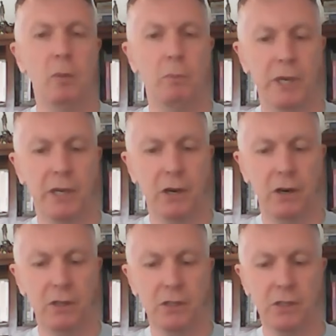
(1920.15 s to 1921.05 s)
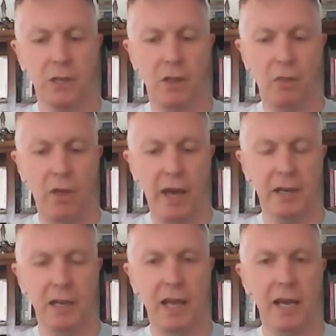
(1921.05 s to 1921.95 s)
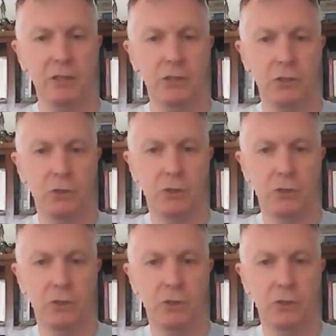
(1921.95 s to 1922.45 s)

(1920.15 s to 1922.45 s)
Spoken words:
because that allows you